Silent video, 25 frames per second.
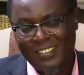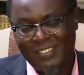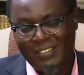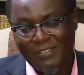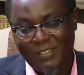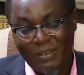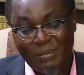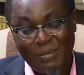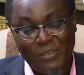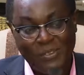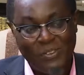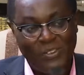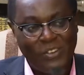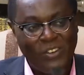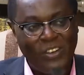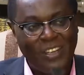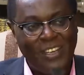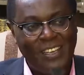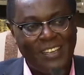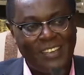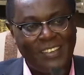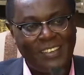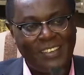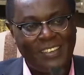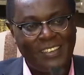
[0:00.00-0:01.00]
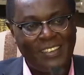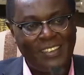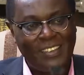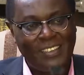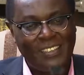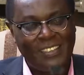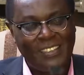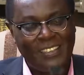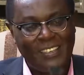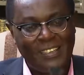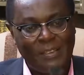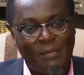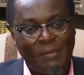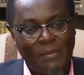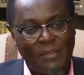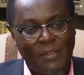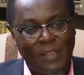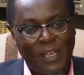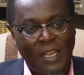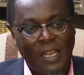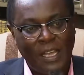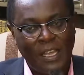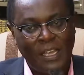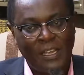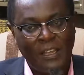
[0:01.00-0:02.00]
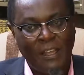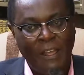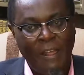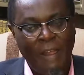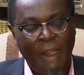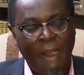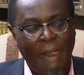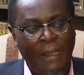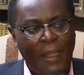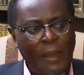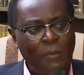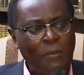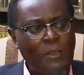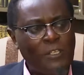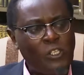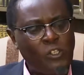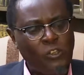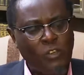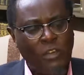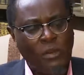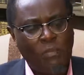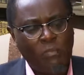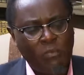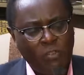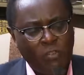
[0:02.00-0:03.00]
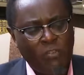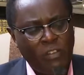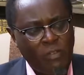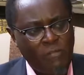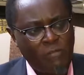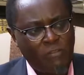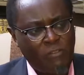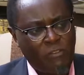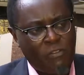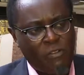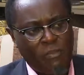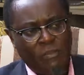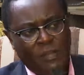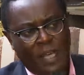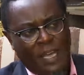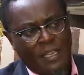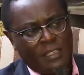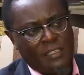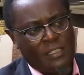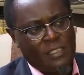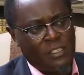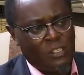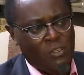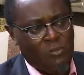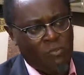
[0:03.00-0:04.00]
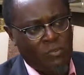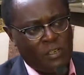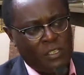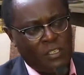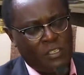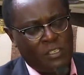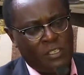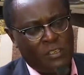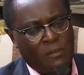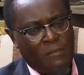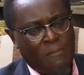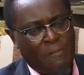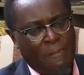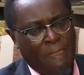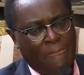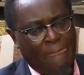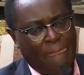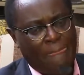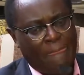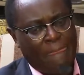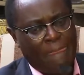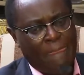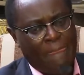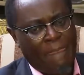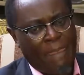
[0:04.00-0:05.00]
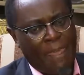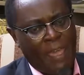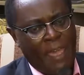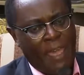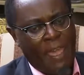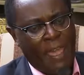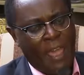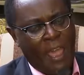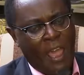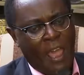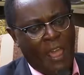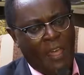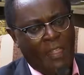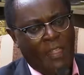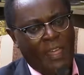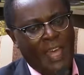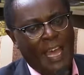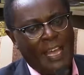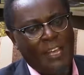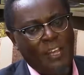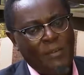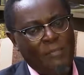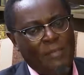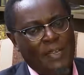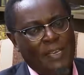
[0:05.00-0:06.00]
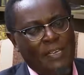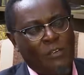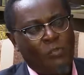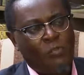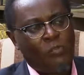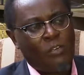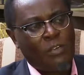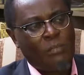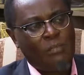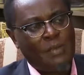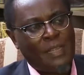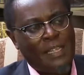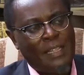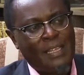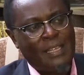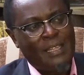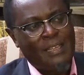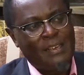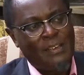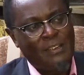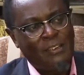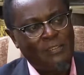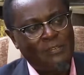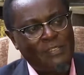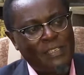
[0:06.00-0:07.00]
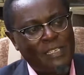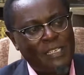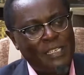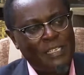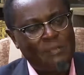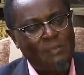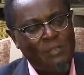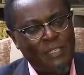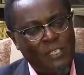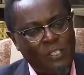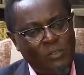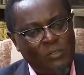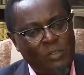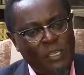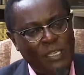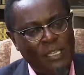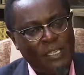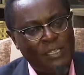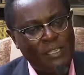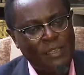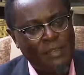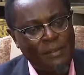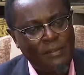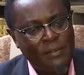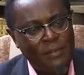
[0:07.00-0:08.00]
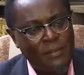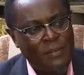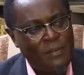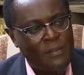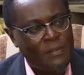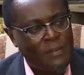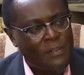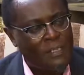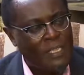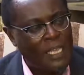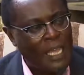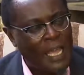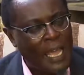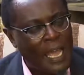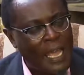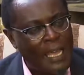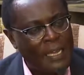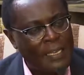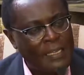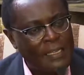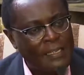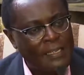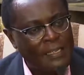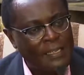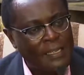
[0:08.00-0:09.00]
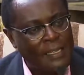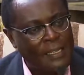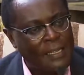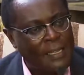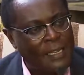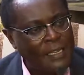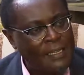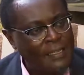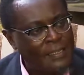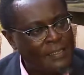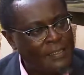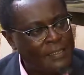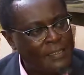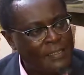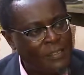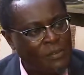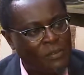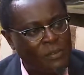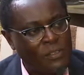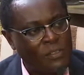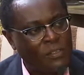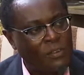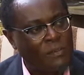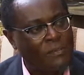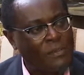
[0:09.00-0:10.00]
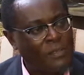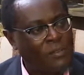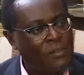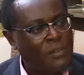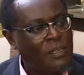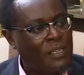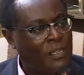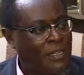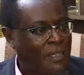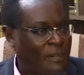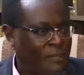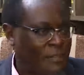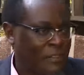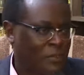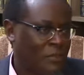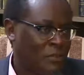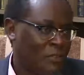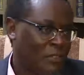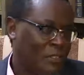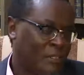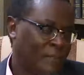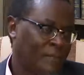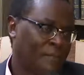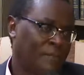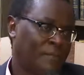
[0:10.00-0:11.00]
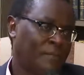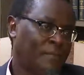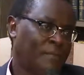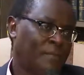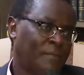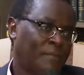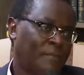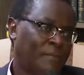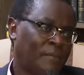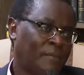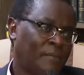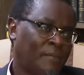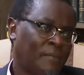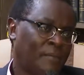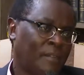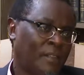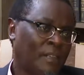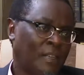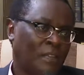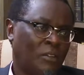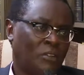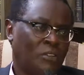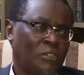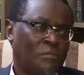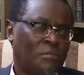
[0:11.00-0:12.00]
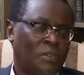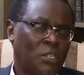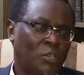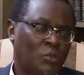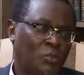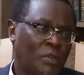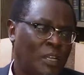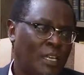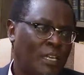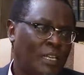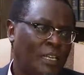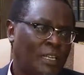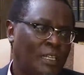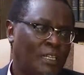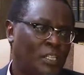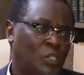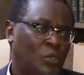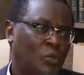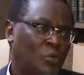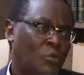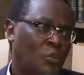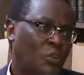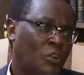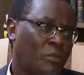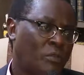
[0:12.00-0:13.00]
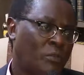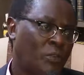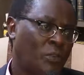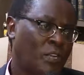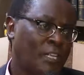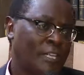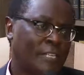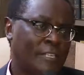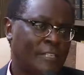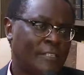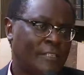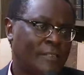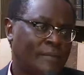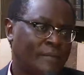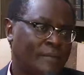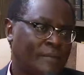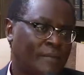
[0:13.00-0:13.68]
From Sugoi, and they take him to the Hague. And once you remove him from that situation, the argument will be that the covenant between the Kikuyus and the Kalenjins was not between individuals. It was between the two communities.